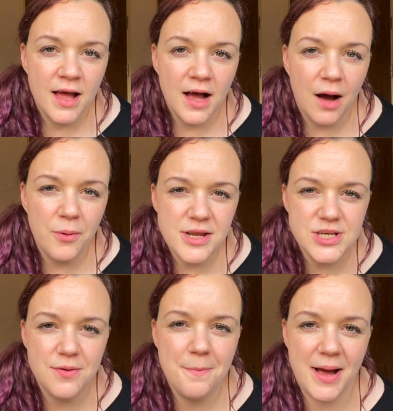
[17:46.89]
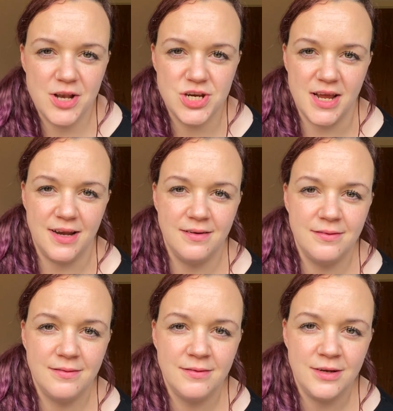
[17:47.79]
I want you to imagine
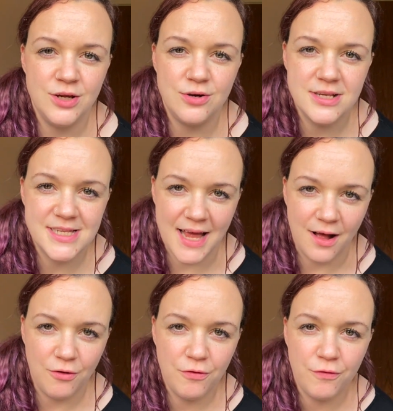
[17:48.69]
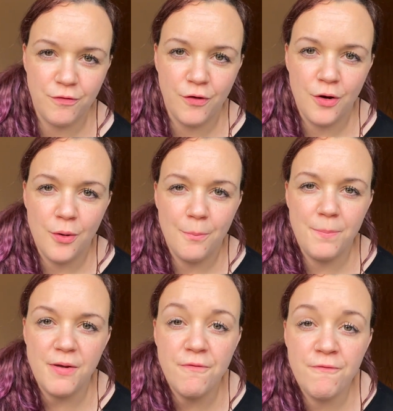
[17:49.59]
yourself
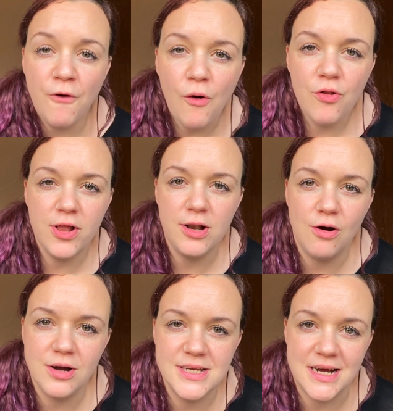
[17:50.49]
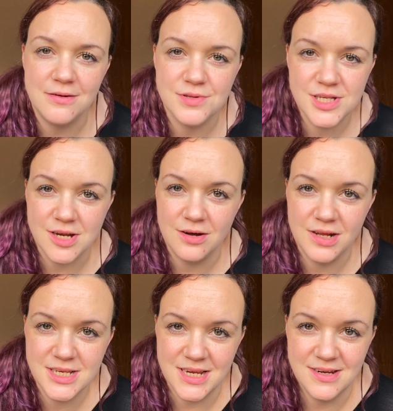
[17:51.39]
before the lockdown
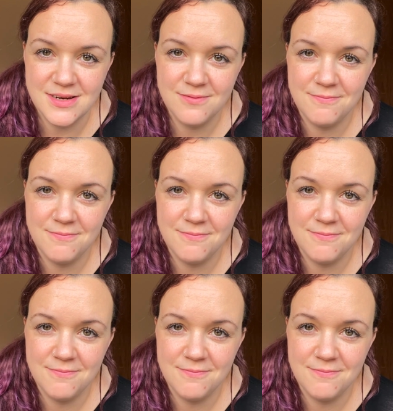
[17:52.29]
started.